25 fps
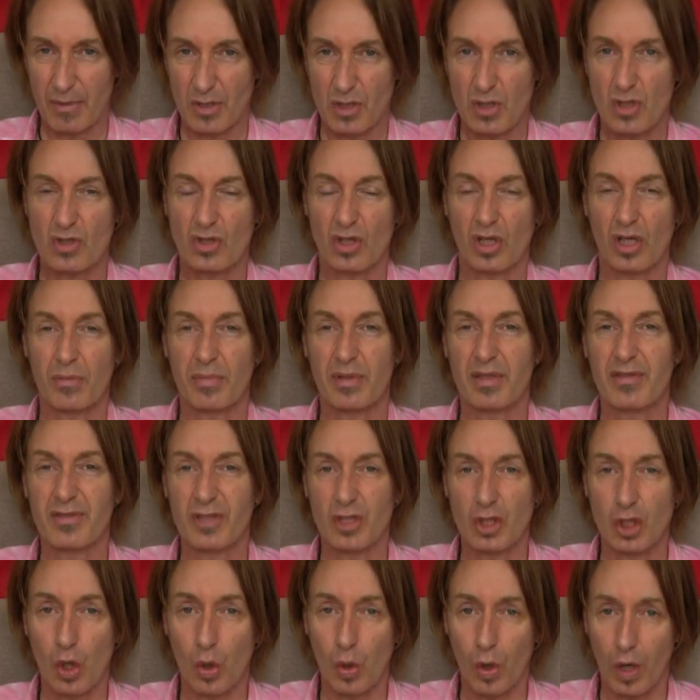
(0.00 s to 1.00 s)
it's just got a bit of a
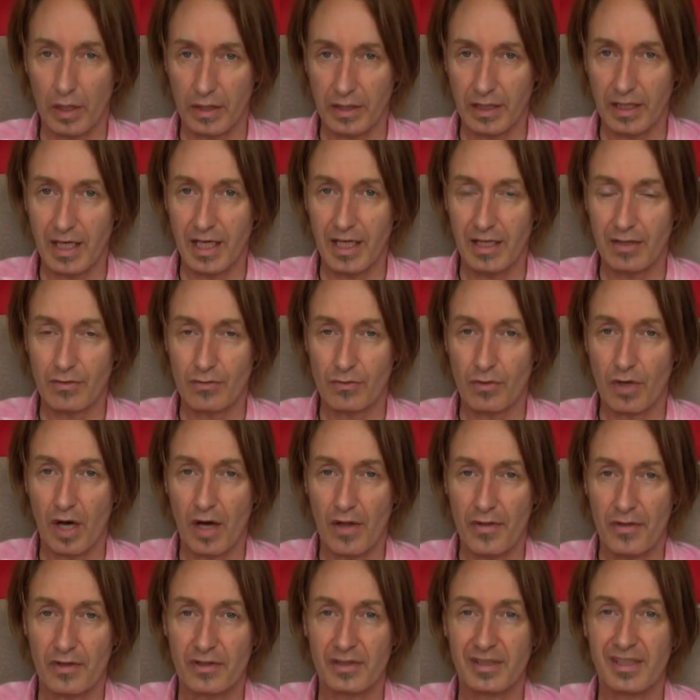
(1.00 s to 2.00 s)
do on the end
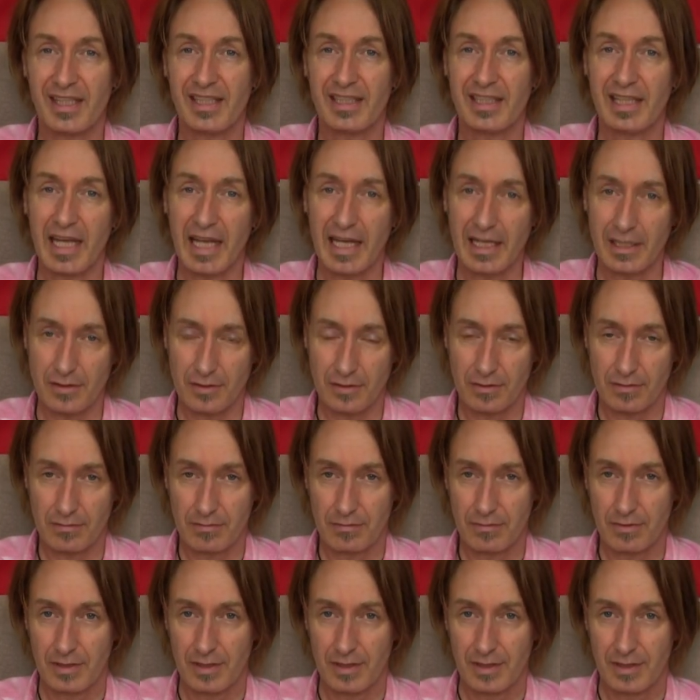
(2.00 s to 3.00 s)
rather than an
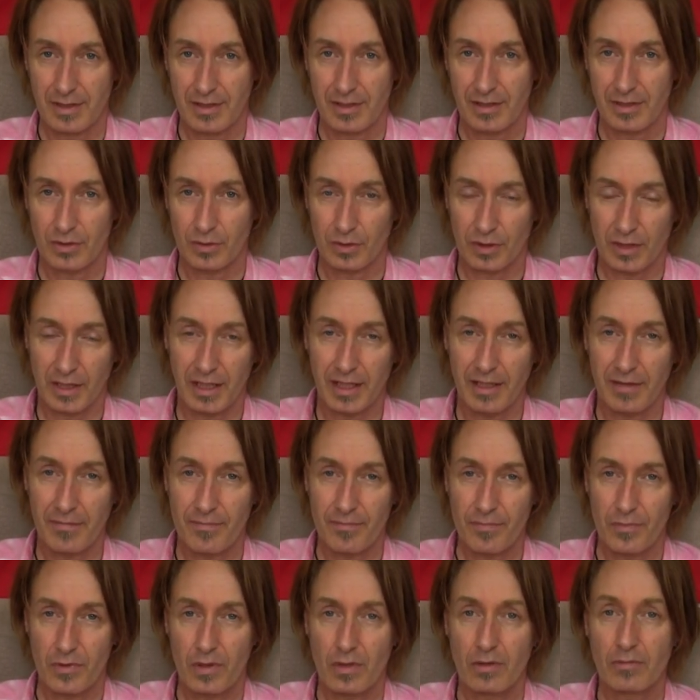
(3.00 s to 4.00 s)
aid. Okay?
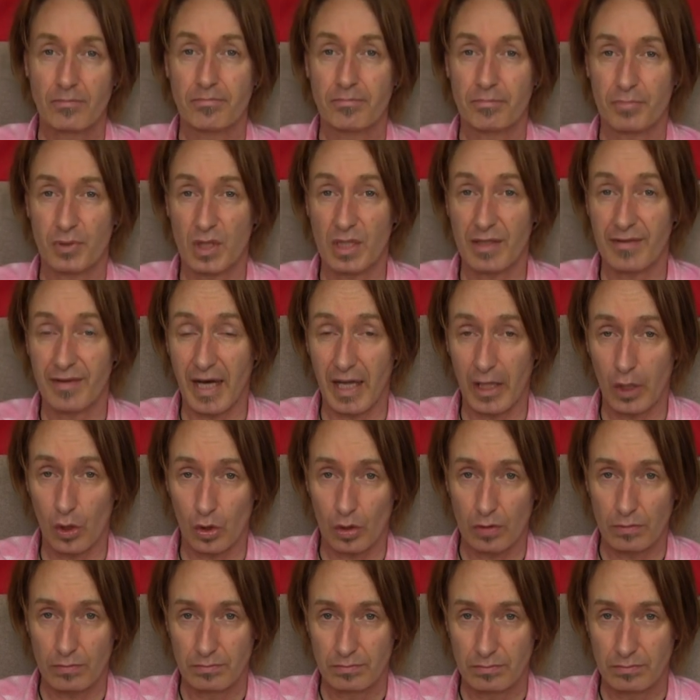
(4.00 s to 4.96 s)
Privado.